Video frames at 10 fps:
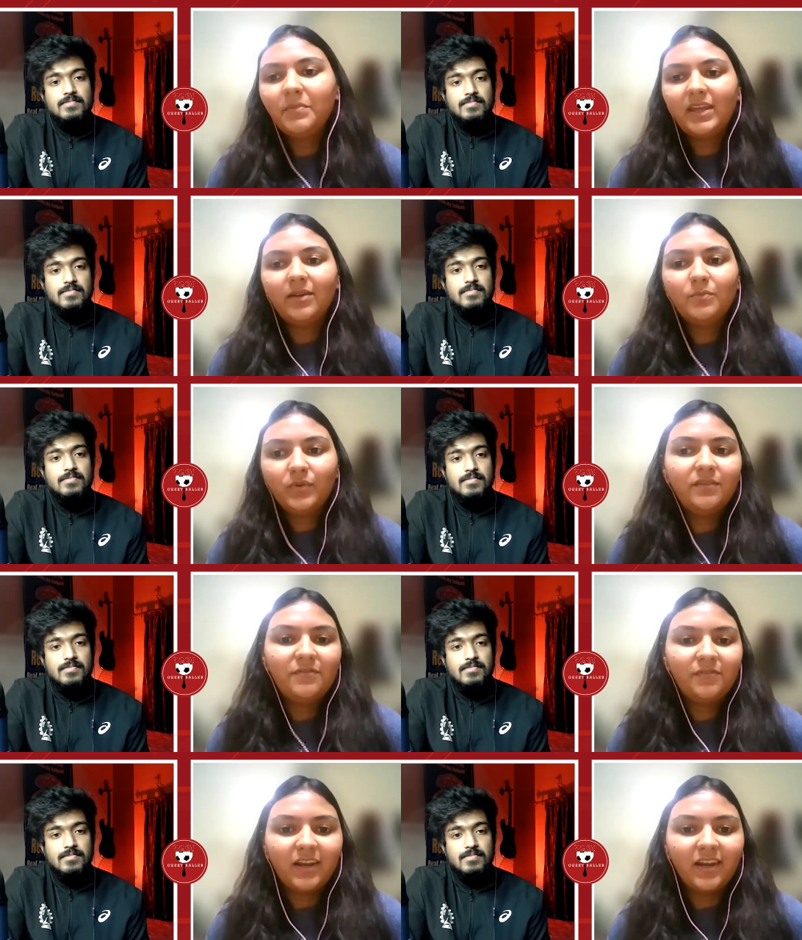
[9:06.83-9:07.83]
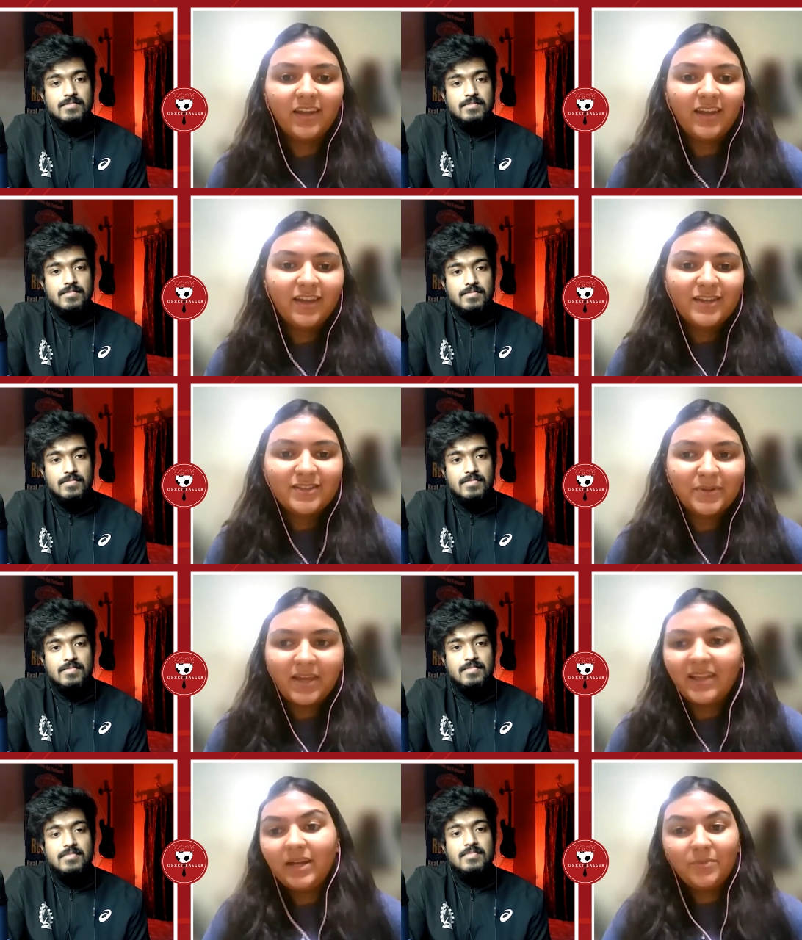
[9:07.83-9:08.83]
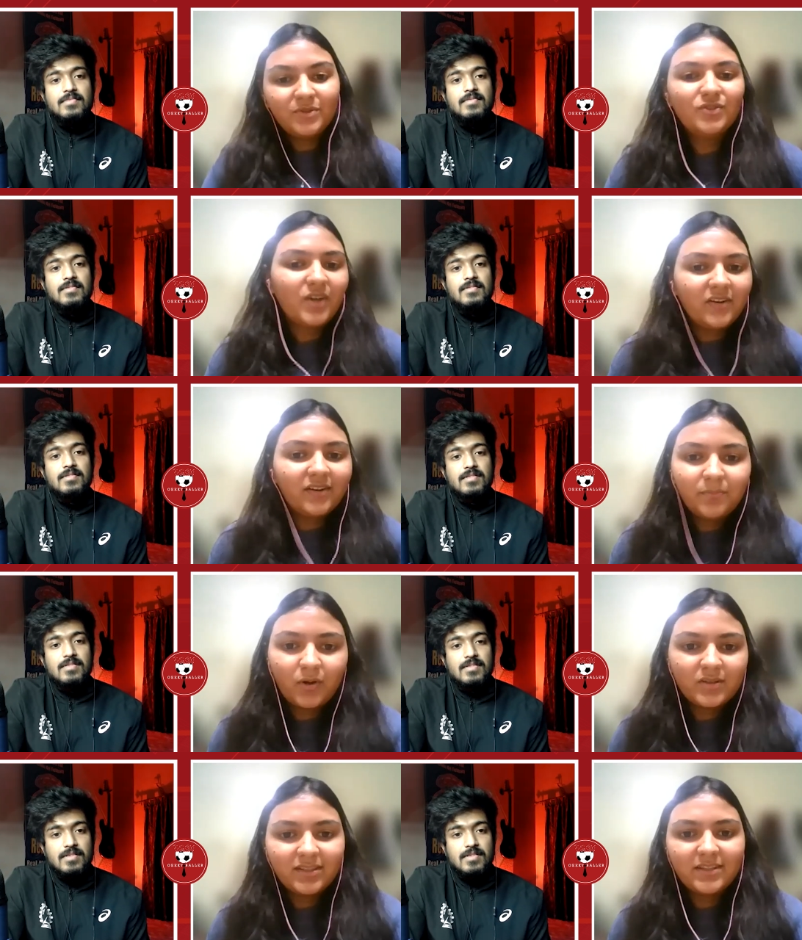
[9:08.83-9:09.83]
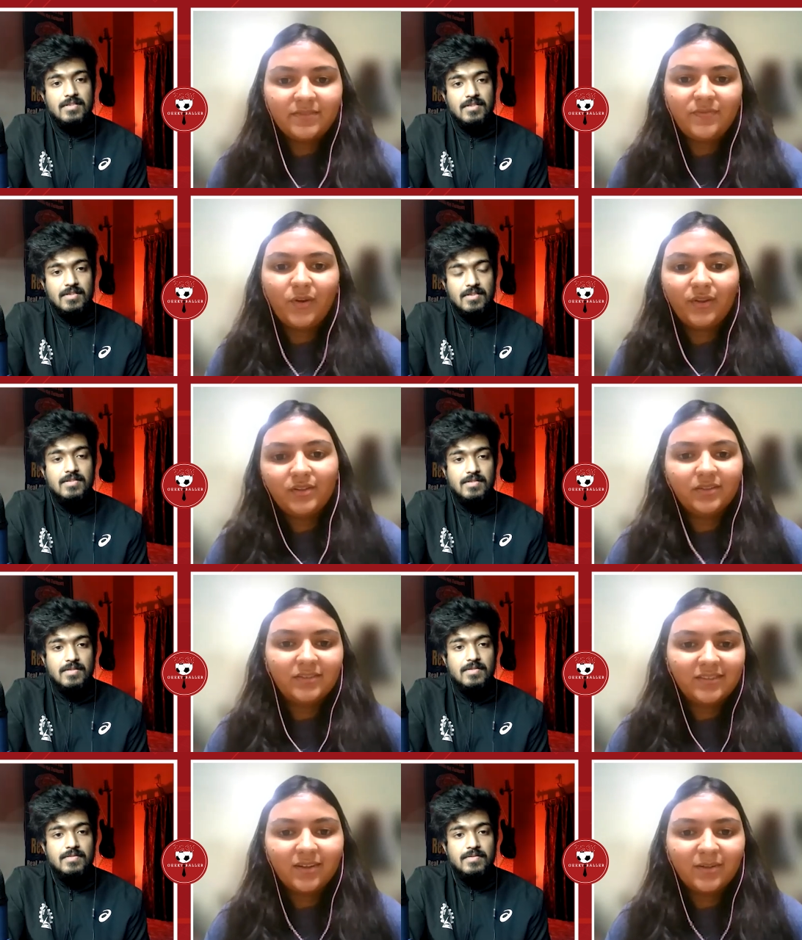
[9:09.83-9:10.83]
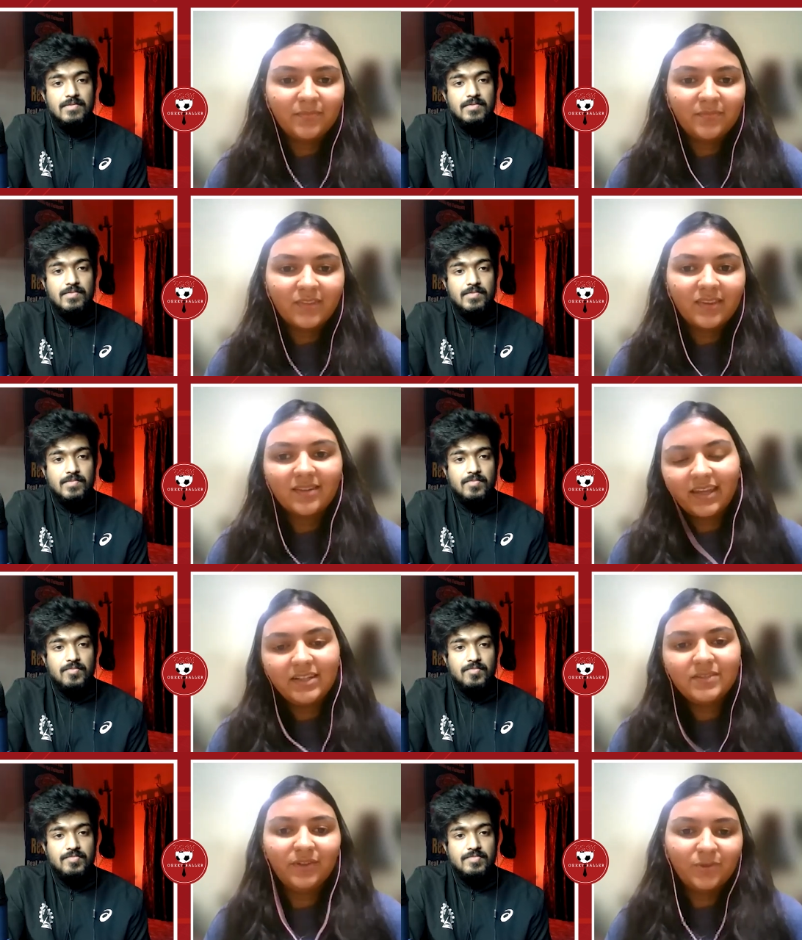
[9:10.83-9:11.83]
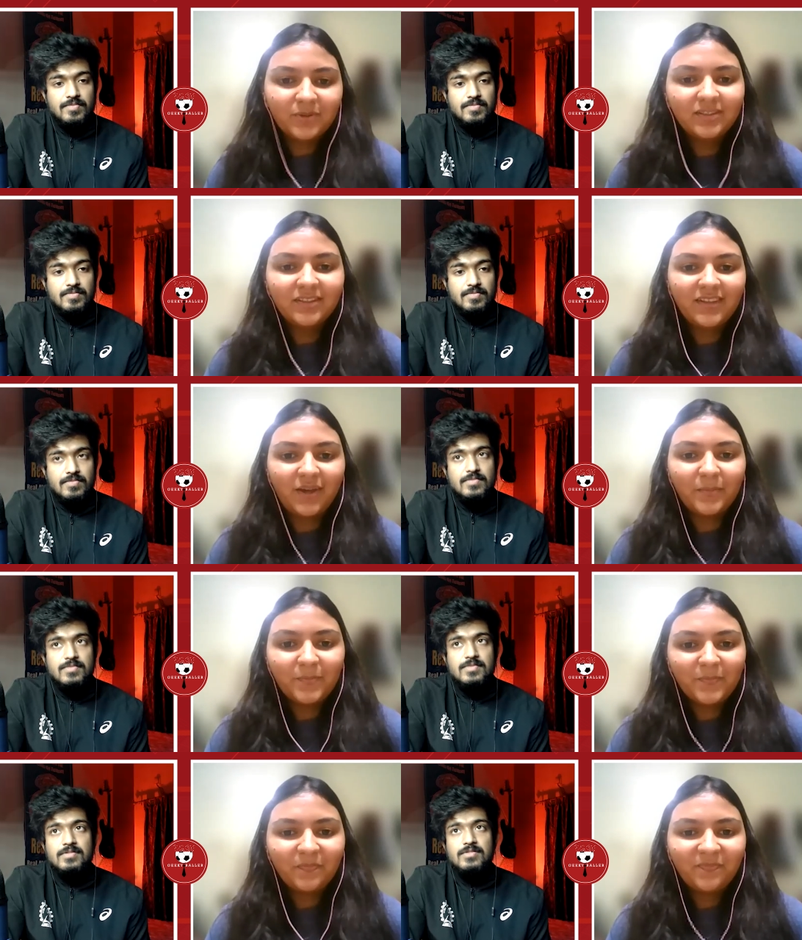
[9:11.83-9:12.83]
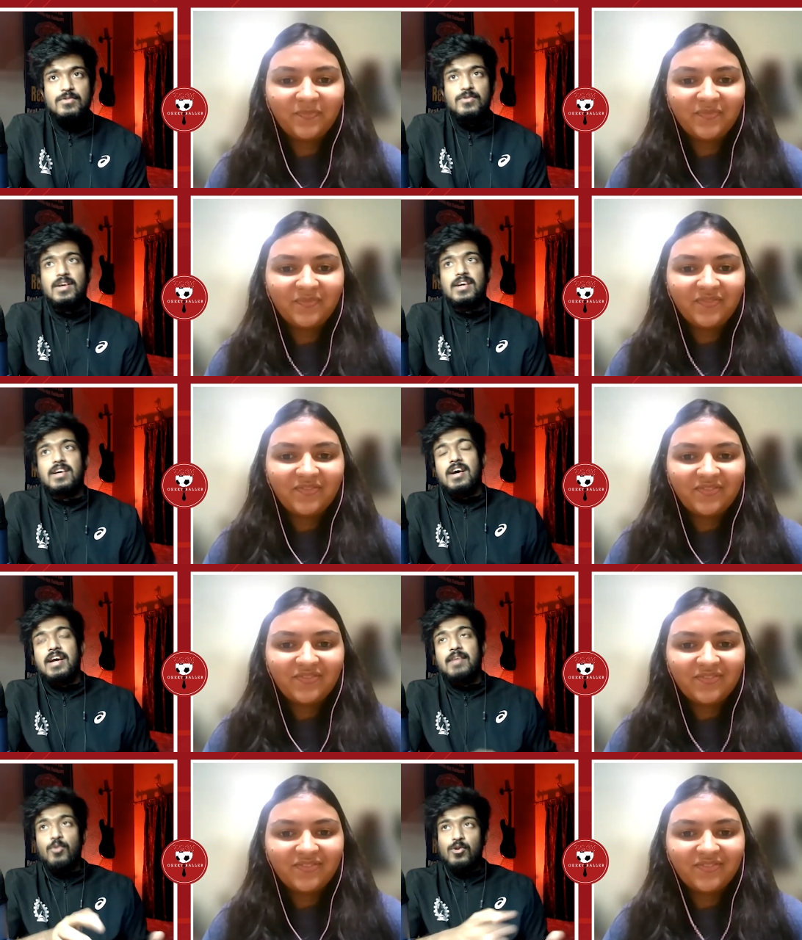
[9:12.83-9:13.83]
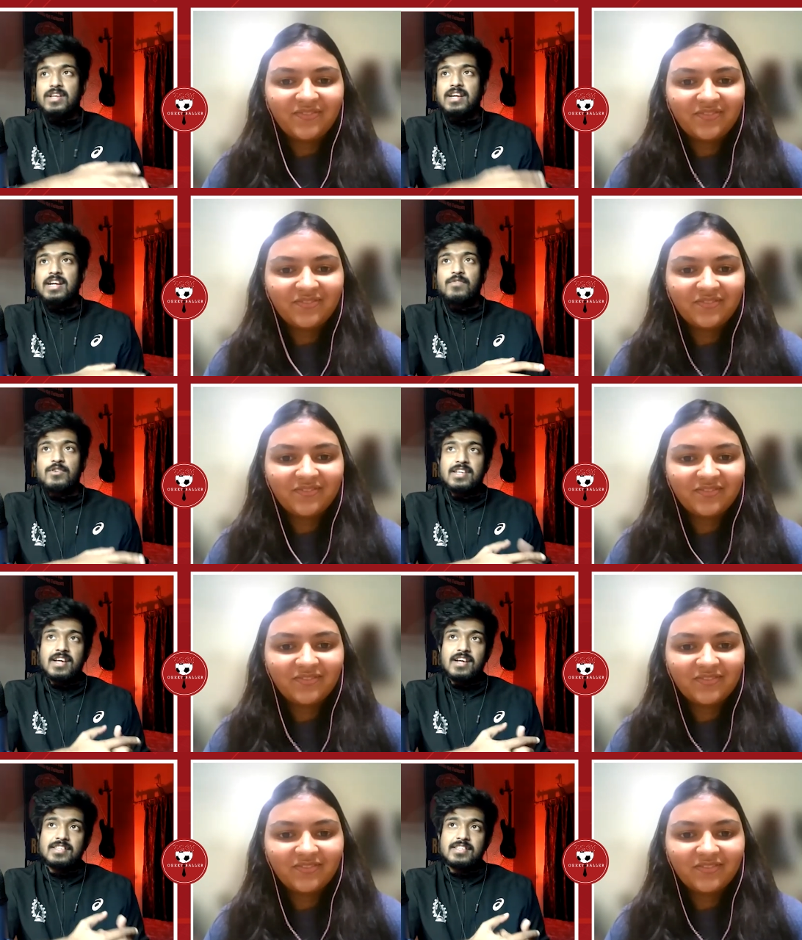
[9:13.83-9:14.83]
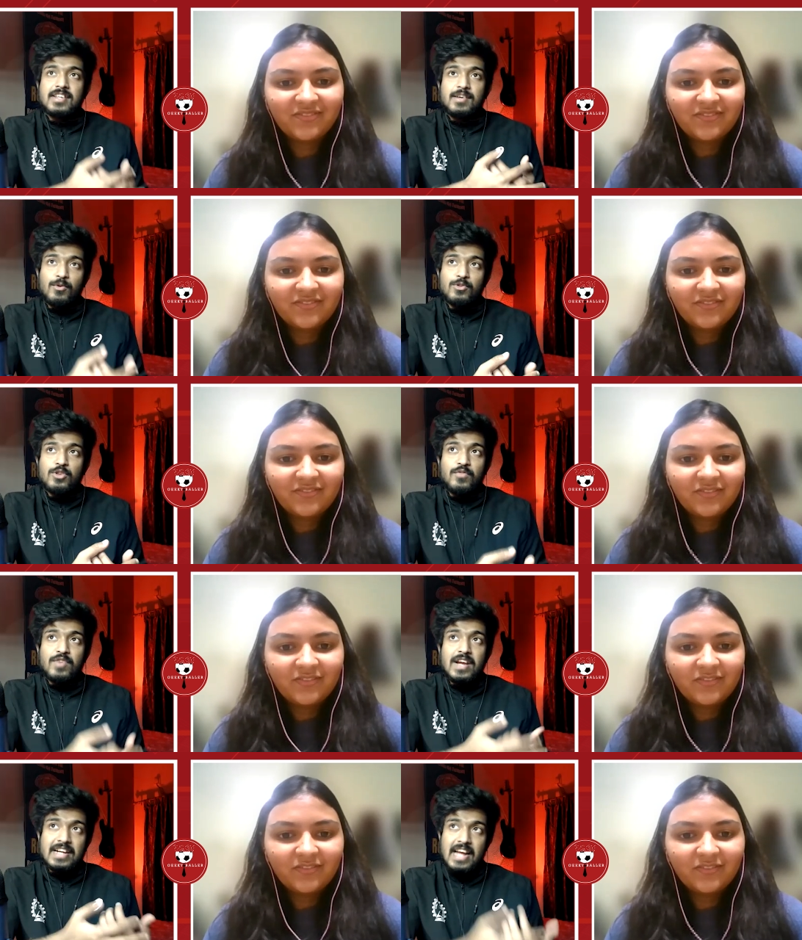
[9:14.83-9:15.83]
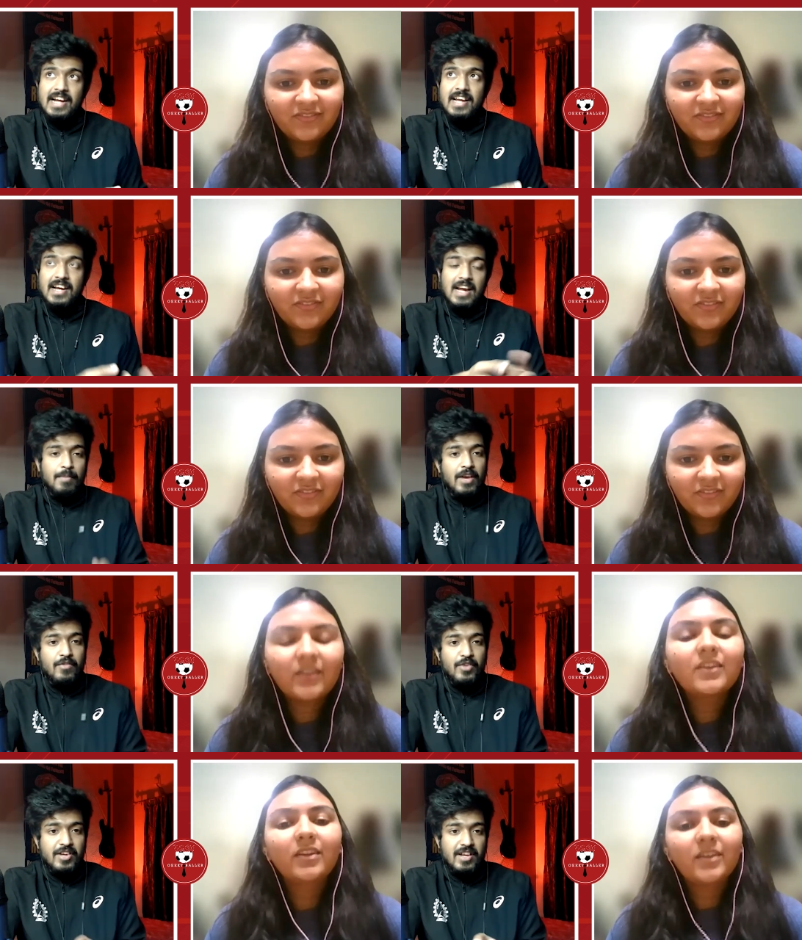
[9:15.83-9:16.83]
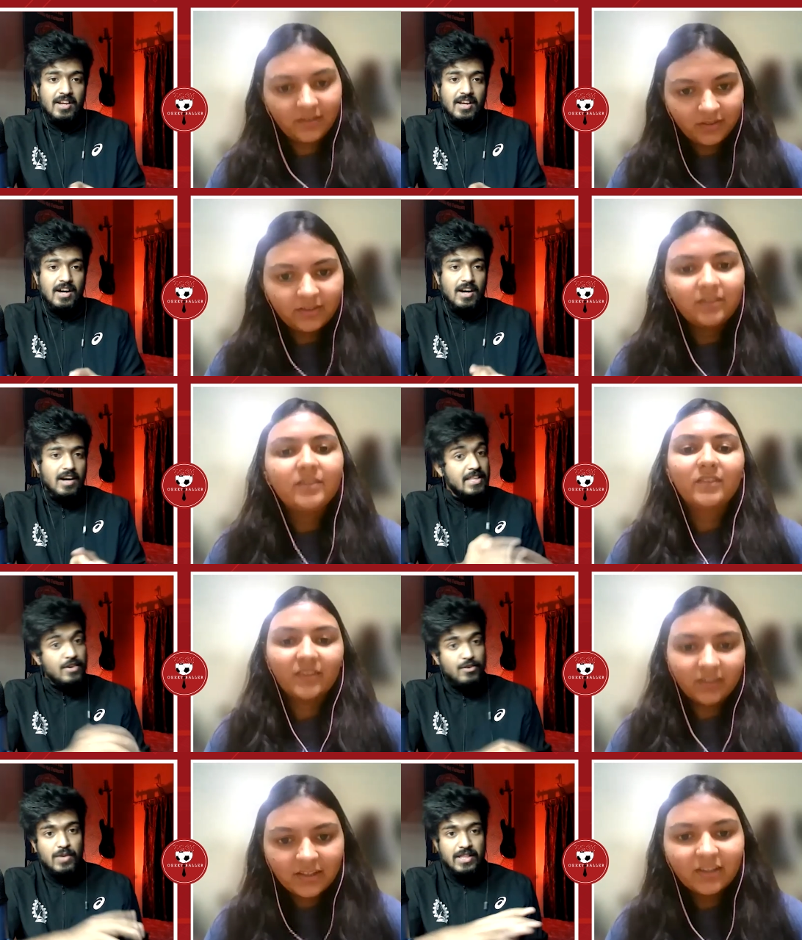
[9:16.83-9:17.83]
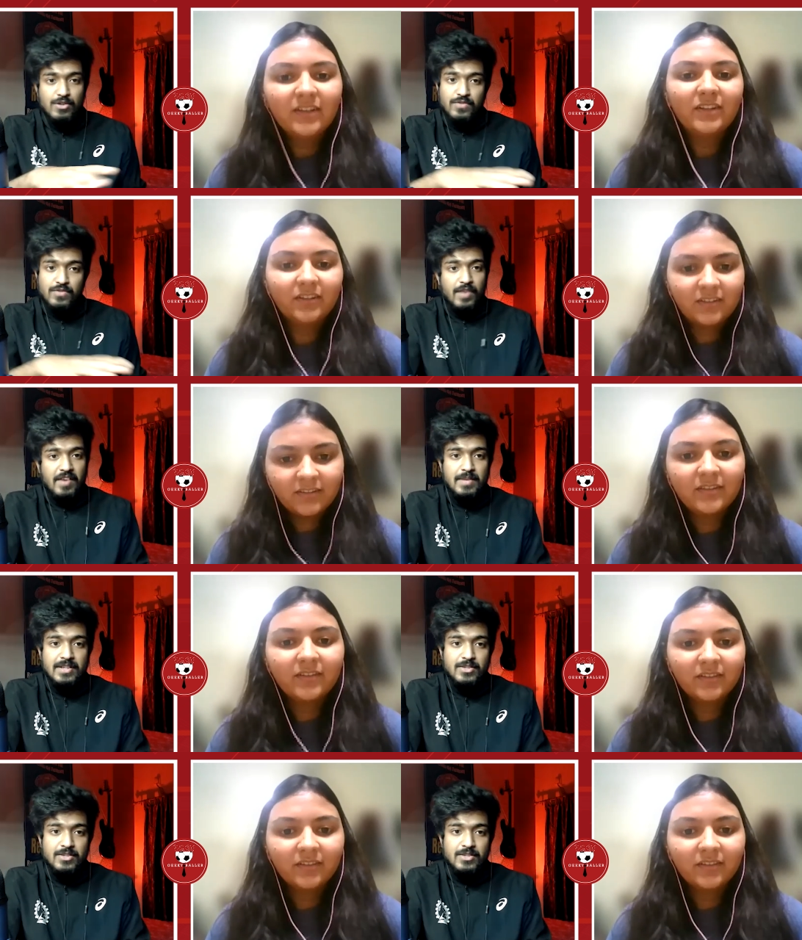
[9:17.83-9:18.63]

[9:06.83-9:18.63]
Speaker 1: became pretty fun so yeah that was the general process for the um, interview yeah
Speaker 2: so like uh, in both the interviews it consisted both of like technical and behavioral uh, in the in those 45 minutes